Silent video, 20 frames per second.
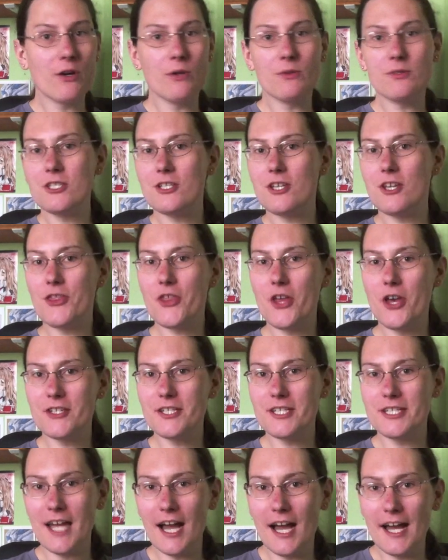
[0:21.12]
votes to
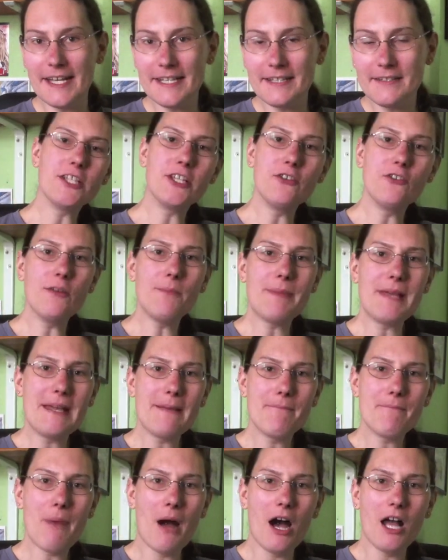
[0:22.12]
39, the
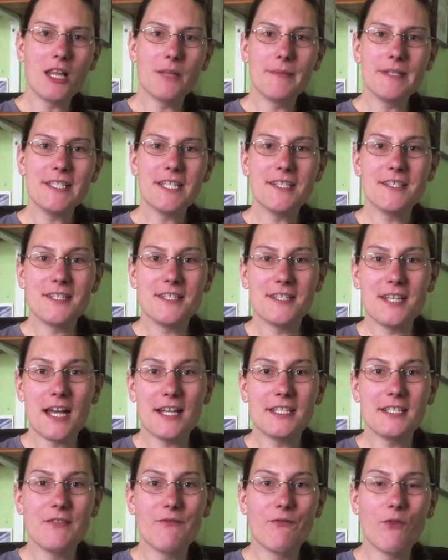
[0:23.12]
European Parliament has
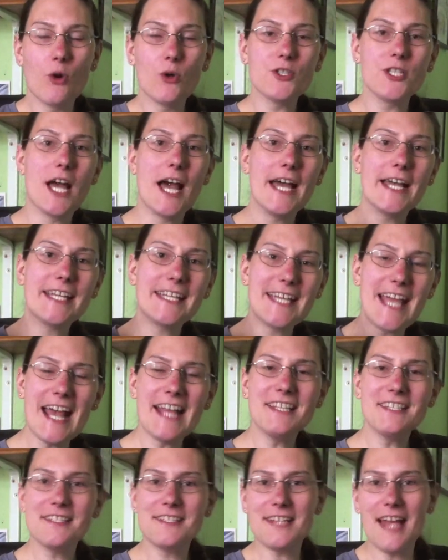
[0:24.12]
decided to vote
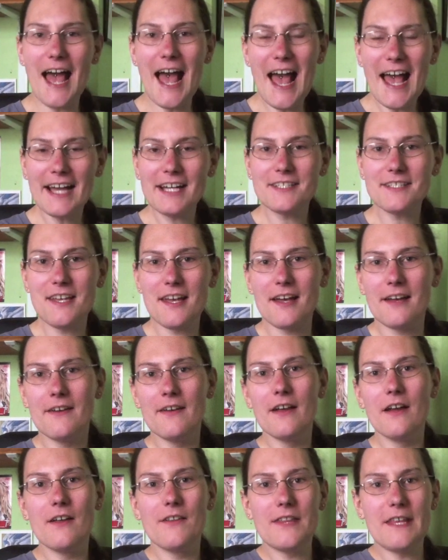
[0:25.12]
against ACTA,
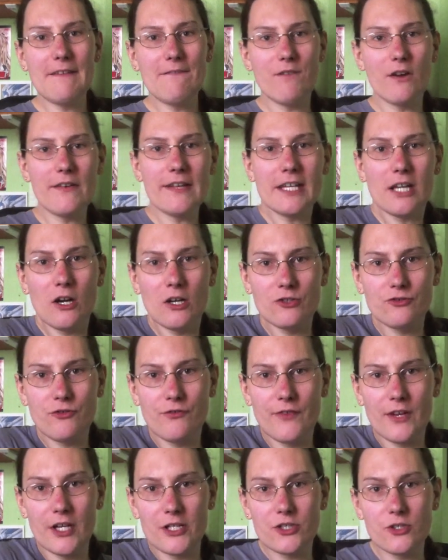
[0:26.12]
the very
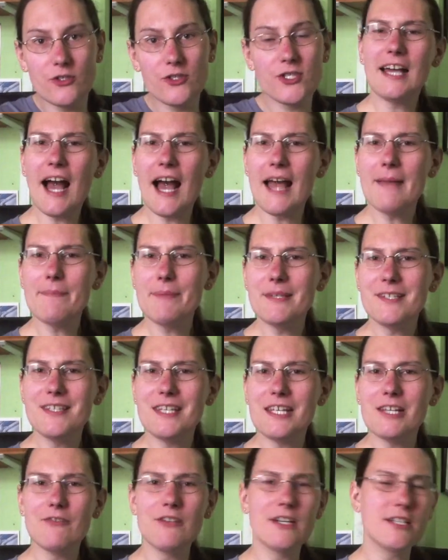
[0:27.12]
controversial,
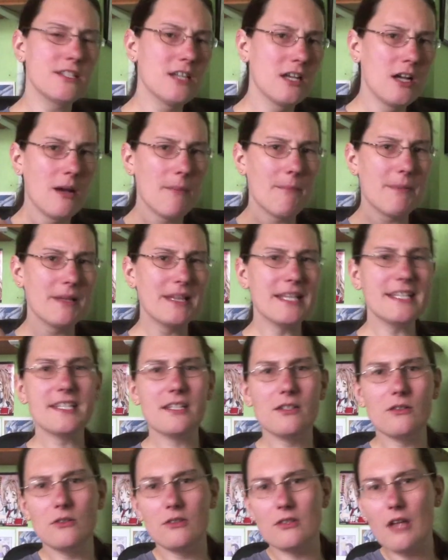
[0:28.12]
hyper-secret
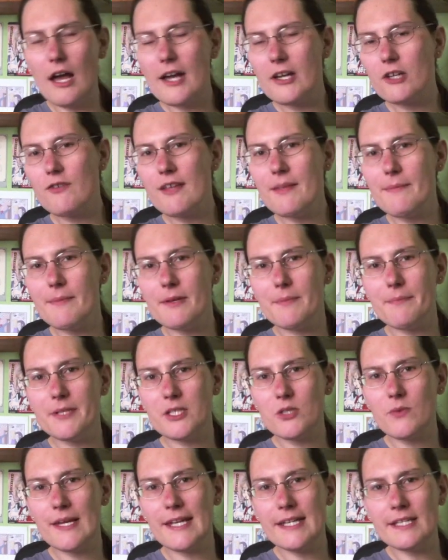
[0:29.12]
political agreement
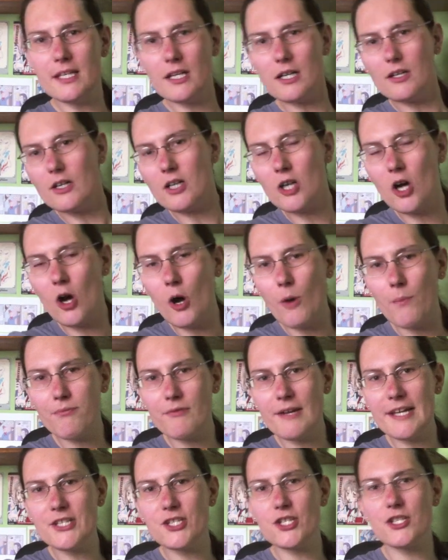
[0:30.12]
between
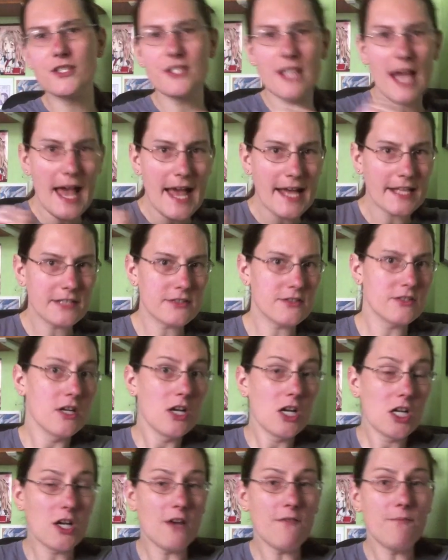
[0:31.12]
corporations and
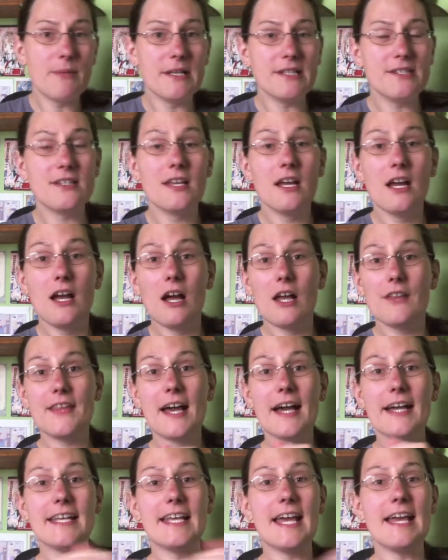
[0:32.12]
governments
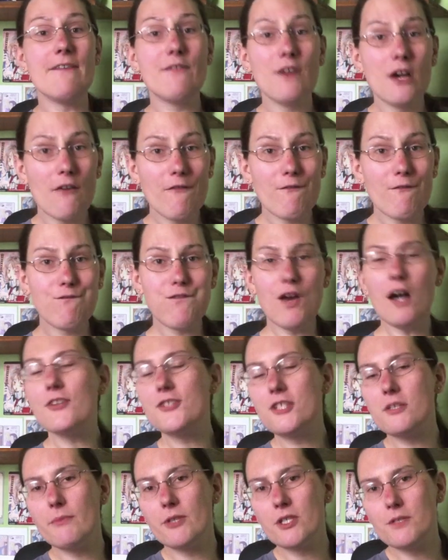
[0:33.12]
that gave far
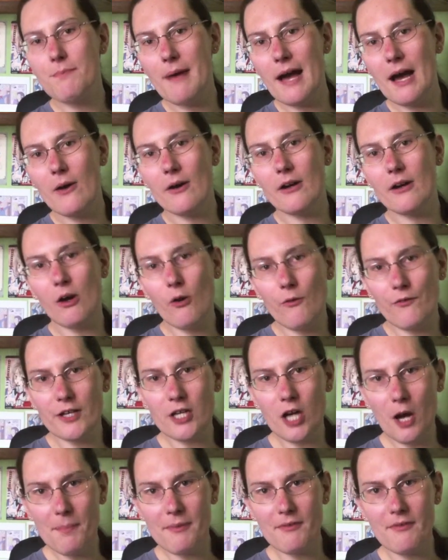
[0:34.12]
too much power over
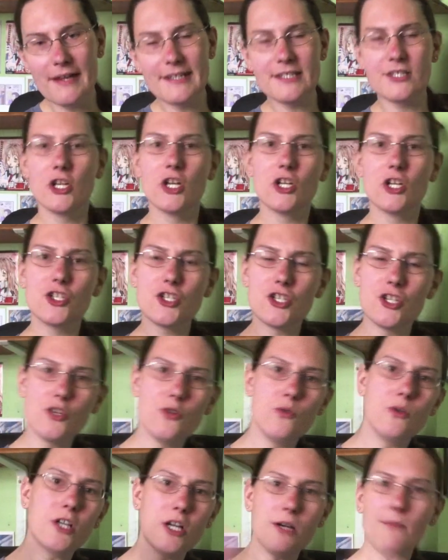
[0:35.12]
copyright
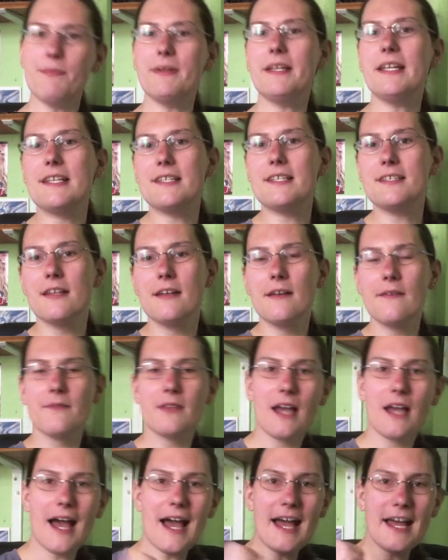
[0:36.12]
to companies.
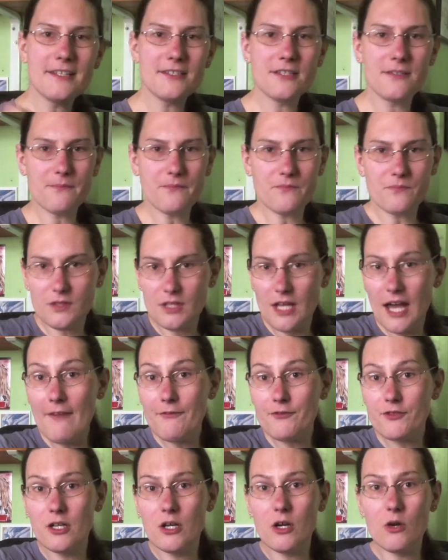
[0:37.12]
And
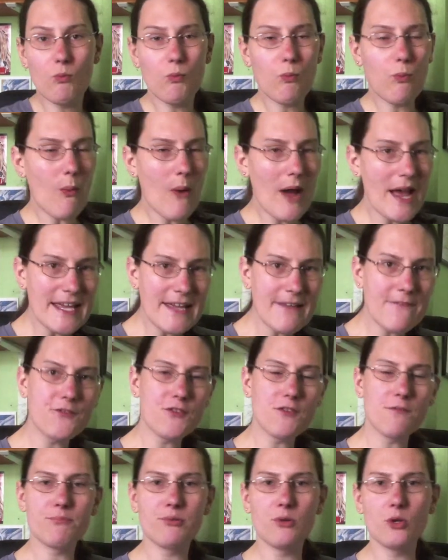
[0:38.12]
after
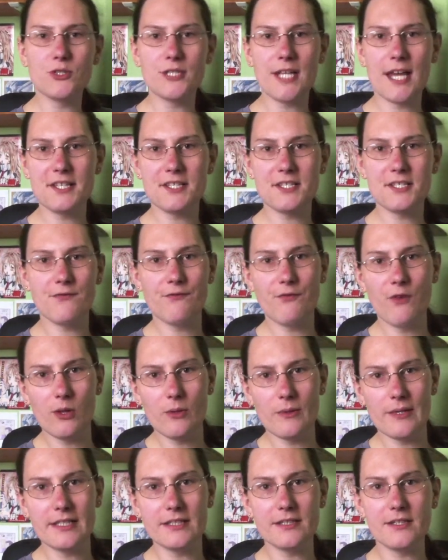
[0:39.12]
waves of protests
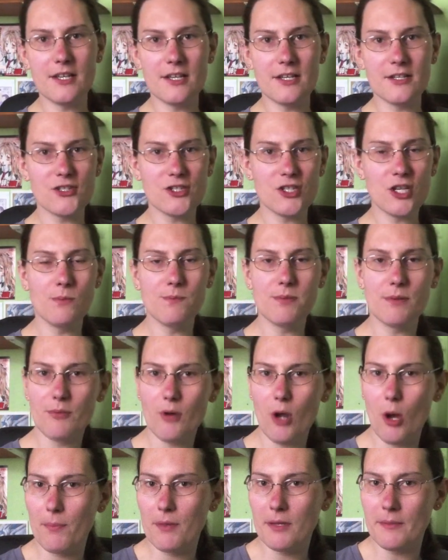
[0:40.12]
following the super
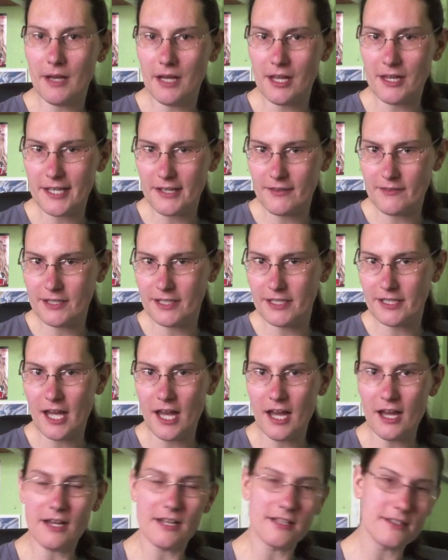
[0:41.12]
problem earlier in the
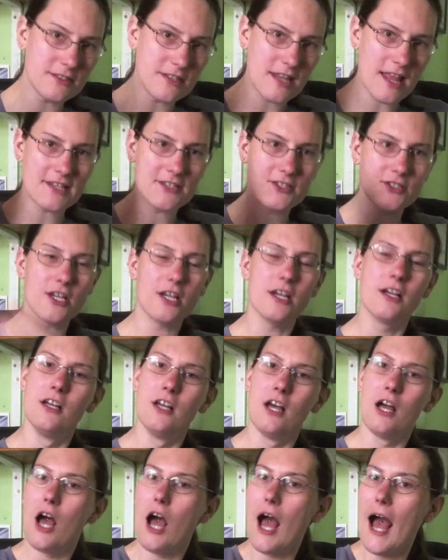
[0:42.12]
year and last year,
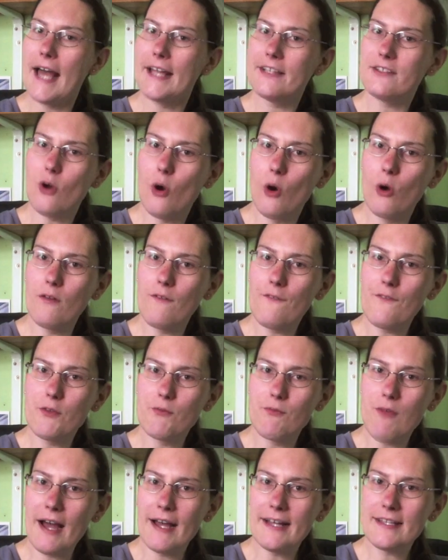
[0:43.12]
and all of
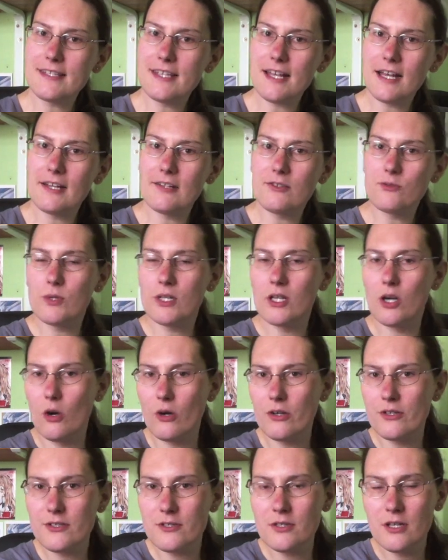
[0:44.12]
the riots that were
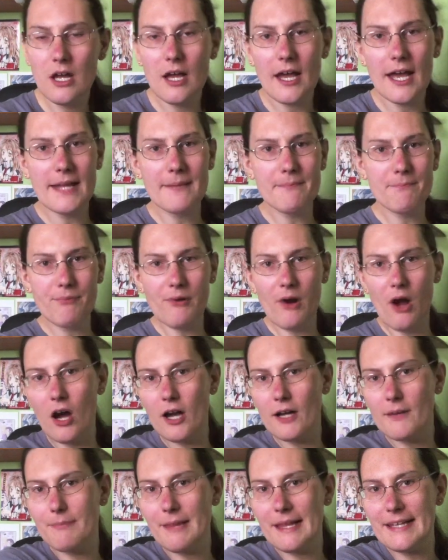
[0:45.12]
caused in
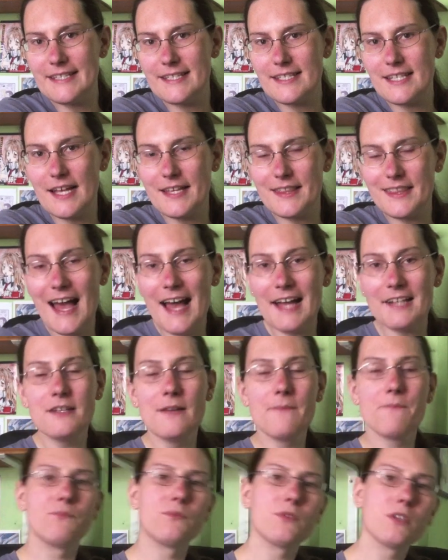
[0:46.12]
Prague and places like that,
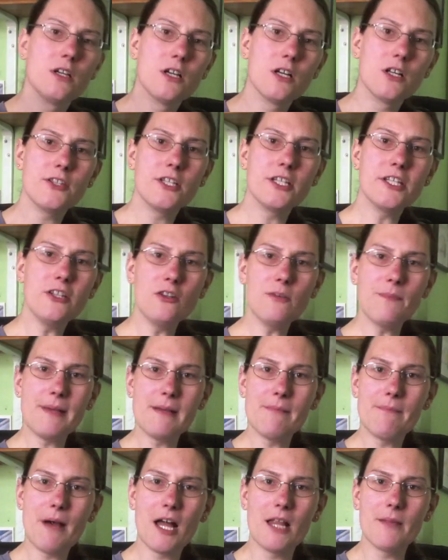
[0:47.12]
the
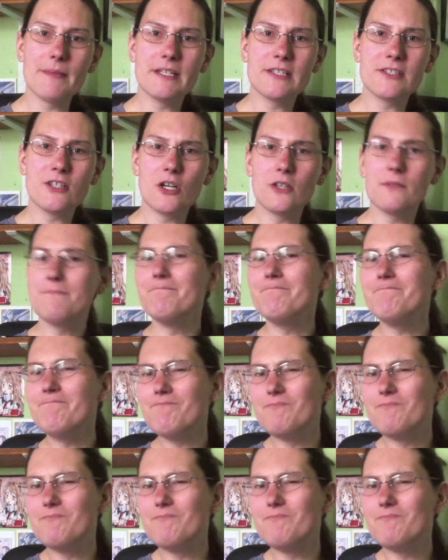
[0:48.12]
European Parliament has gone,